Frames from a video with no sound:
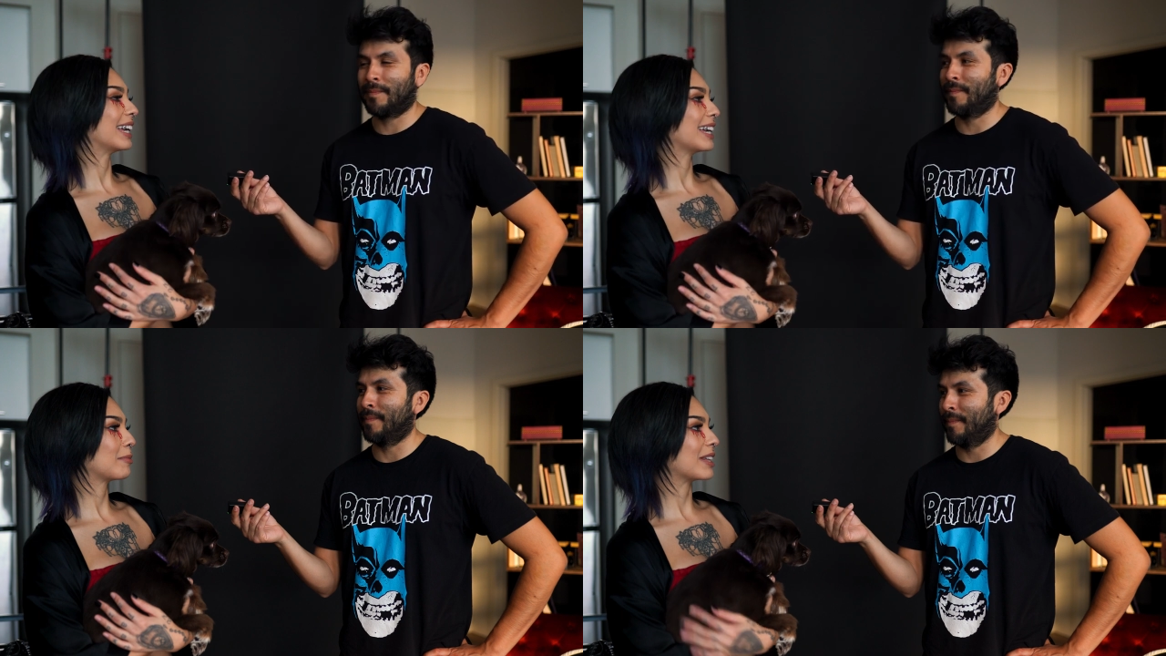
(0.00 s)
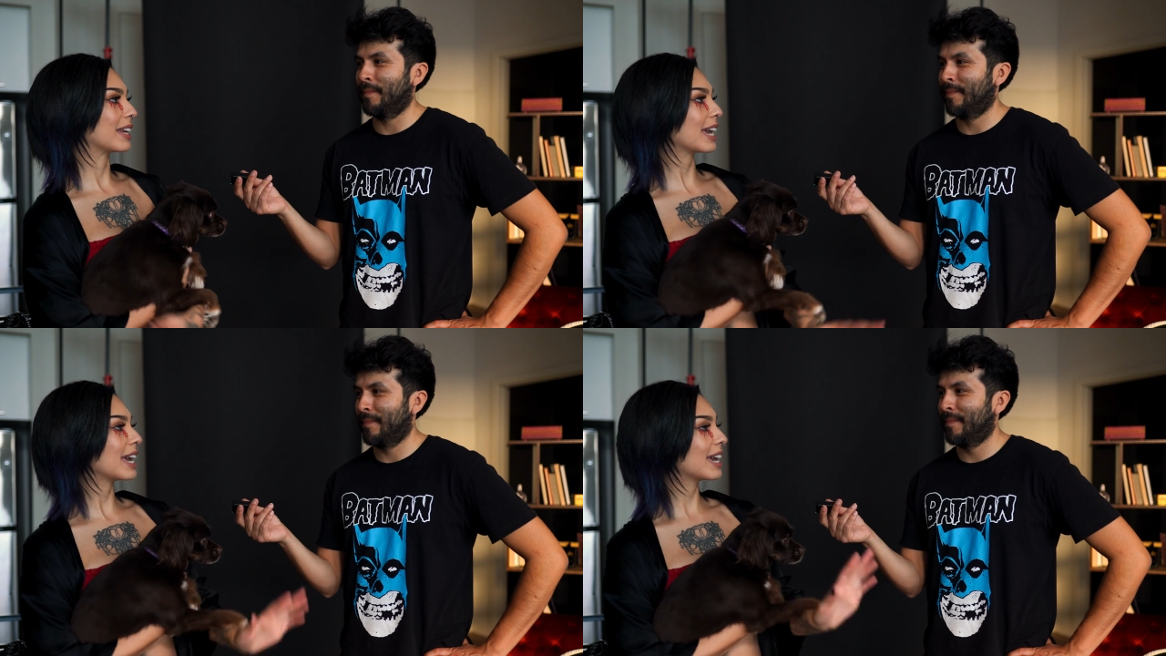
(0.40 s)
Speaker 1: Like, be
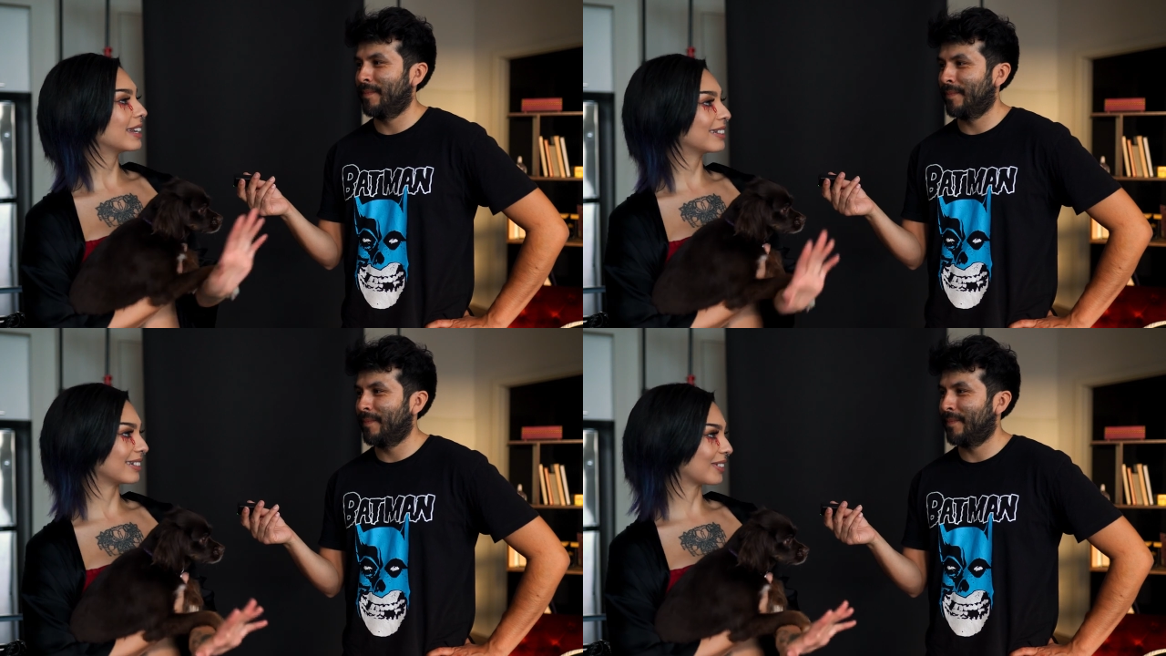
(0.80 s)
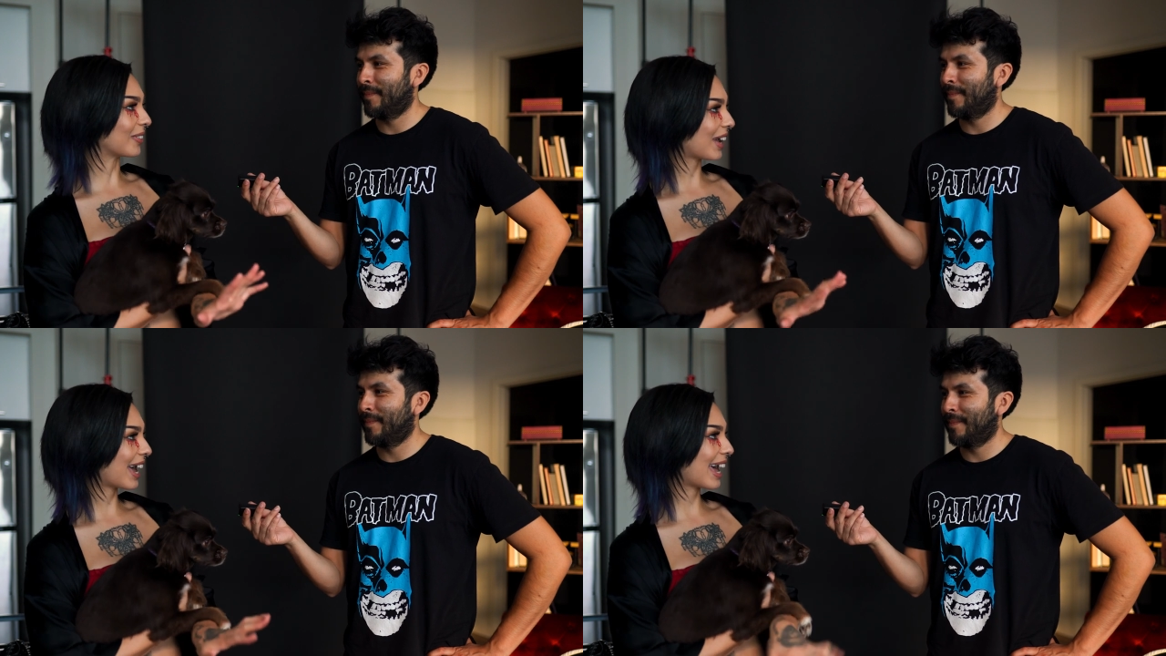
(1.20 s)
like, hey, is this
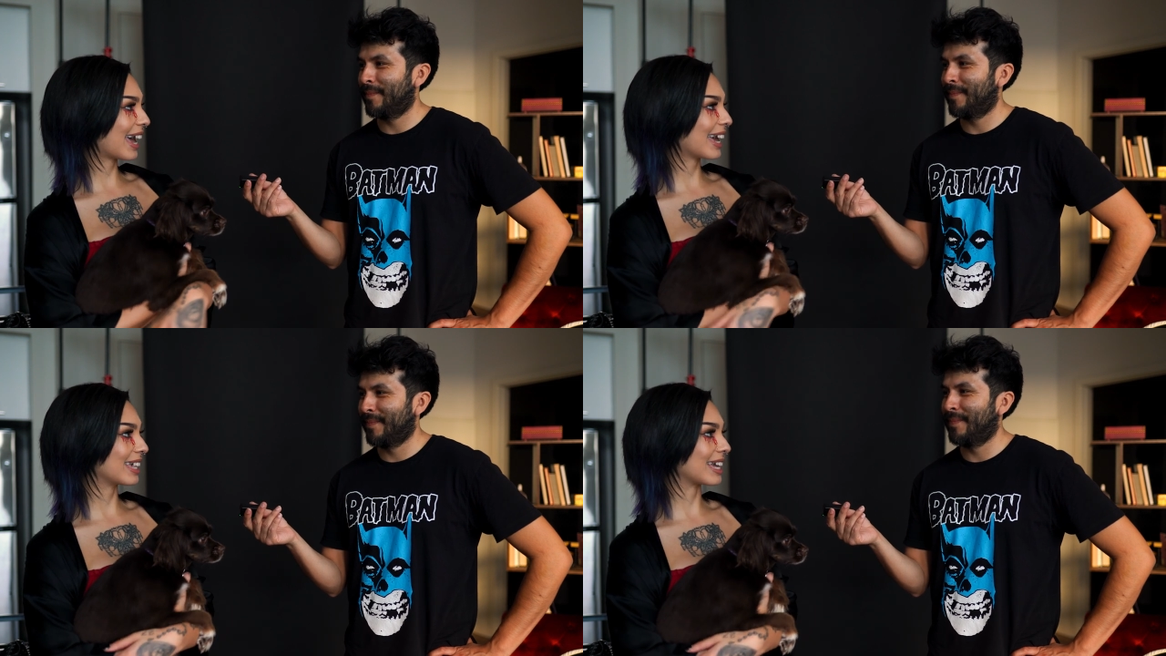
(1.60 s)
okay?